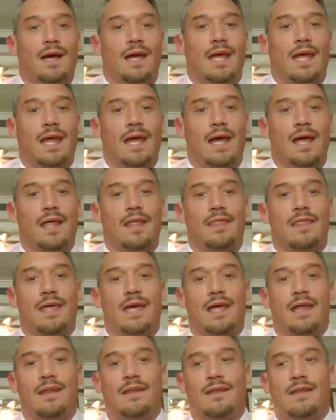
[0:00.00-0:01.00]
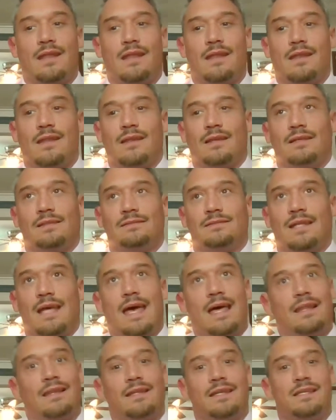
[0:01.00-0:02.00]
and then
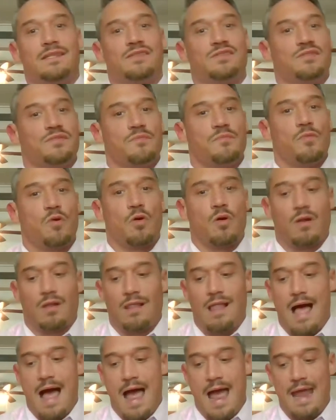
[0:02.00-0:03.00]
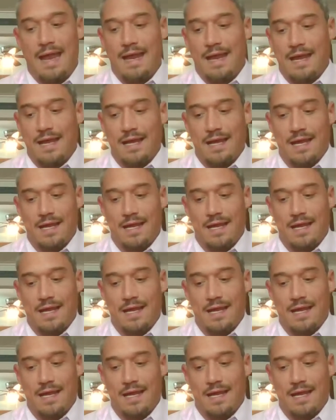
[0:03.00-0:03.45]
that leads to more lying,